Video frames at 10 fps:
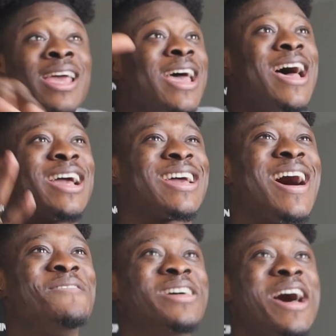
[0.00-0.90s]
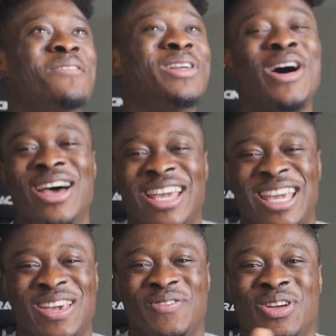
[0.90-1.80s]
and comment down below
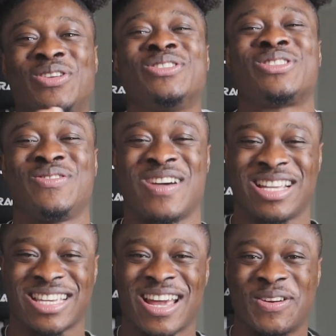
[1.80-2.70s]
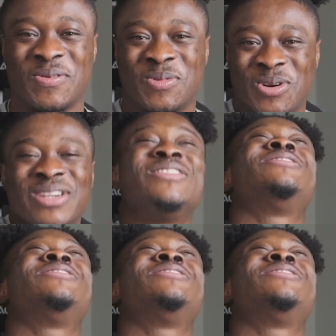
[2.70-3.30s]
if you new to my channel, bro.